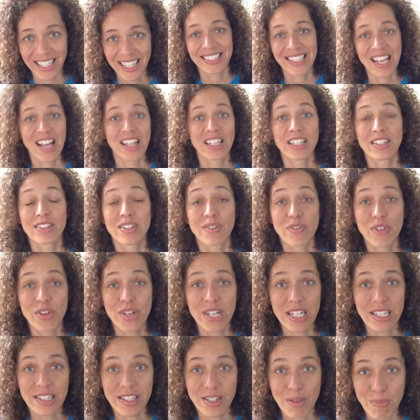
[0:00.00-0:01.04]
Tell us if you
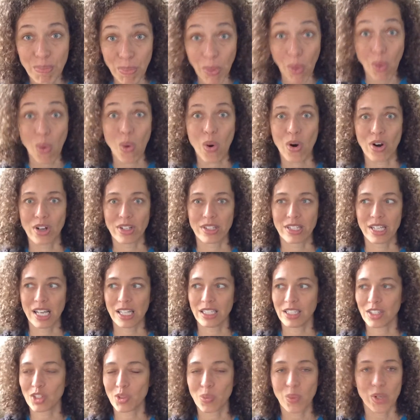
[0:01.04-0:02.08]
need support. Tell
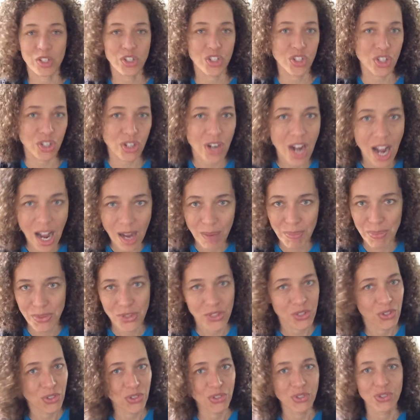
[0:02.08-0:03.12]
us what you're up
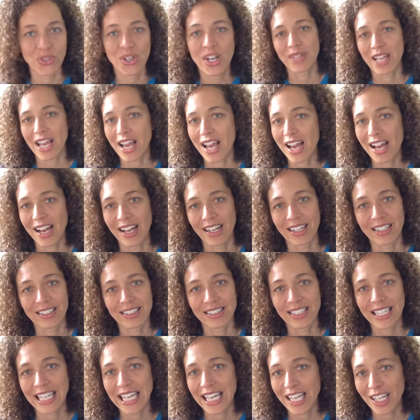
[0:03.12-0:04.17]
to. Yeah,
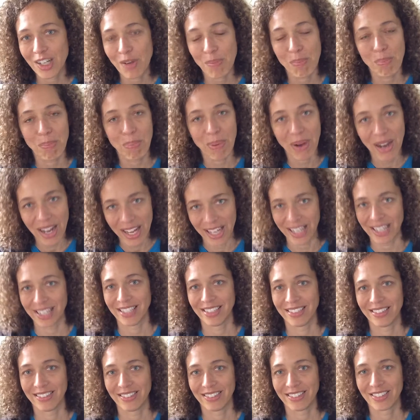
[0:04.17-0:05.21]
kick butt.
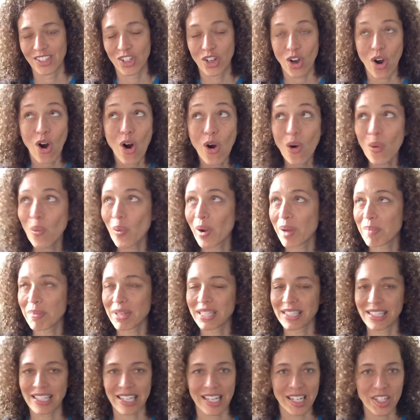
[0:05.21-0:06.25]
Go
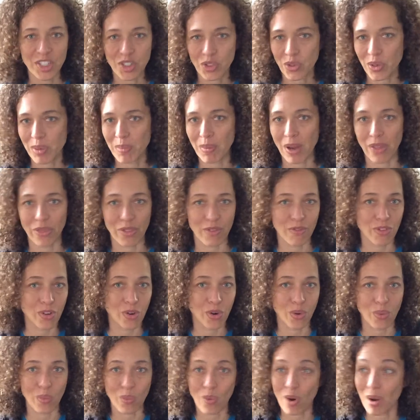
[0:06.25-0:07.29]
Women's History Month. If
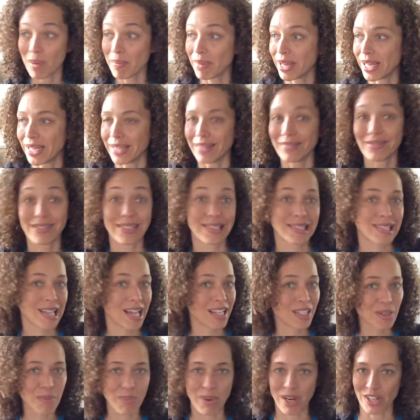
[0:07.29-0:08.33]
you're a woman,
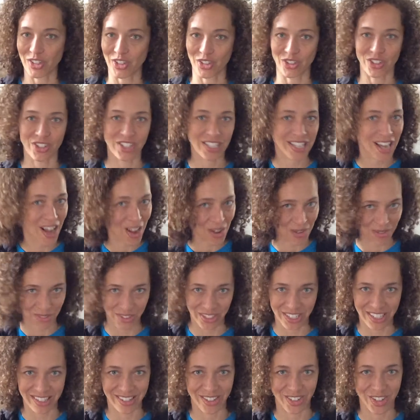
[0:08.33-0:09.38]
celebrate yourself,
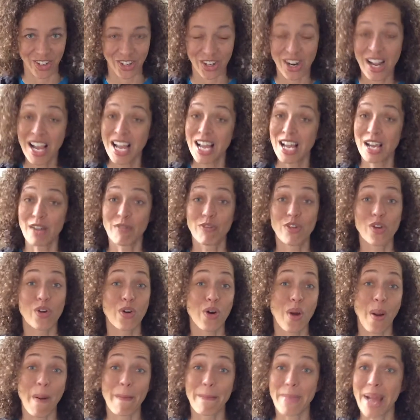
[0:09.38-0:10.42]
sister. If
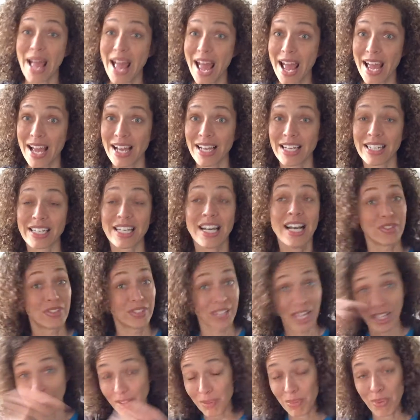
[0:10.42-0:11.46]
you're a man,
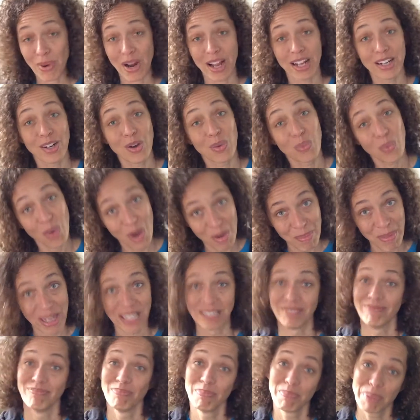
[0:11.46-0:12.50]
celebrate a woman
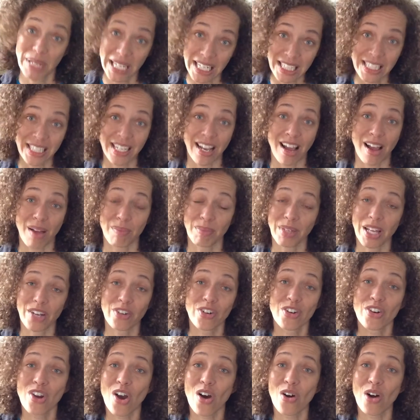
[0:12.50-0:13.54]
big time. Let
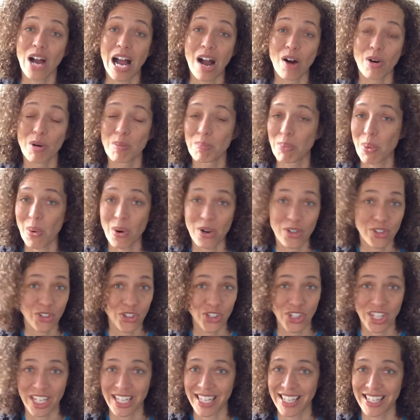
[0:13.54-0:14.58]
her know how important
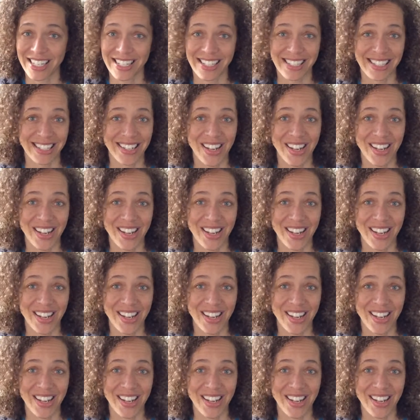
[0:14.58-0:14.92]
she is.